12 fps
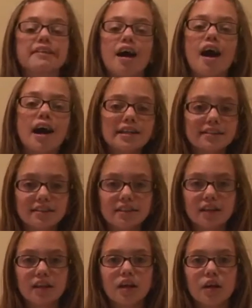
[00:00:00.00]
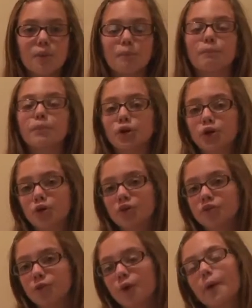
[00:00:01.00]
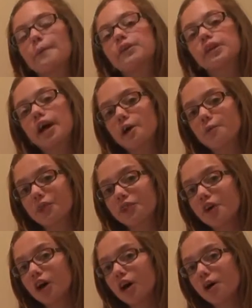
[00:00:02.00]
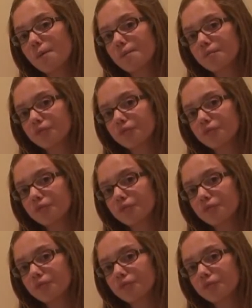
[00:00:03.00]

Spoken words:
not move or play with the